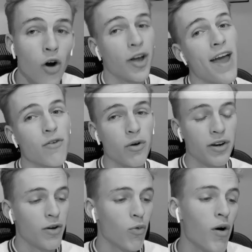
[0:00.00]
Okay
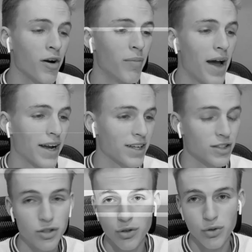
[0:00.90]
everyone, welcome back
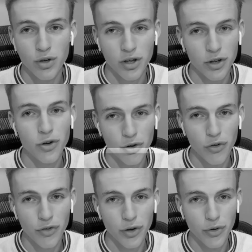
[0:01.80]
to Google
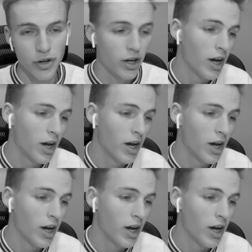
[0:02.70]
Feud.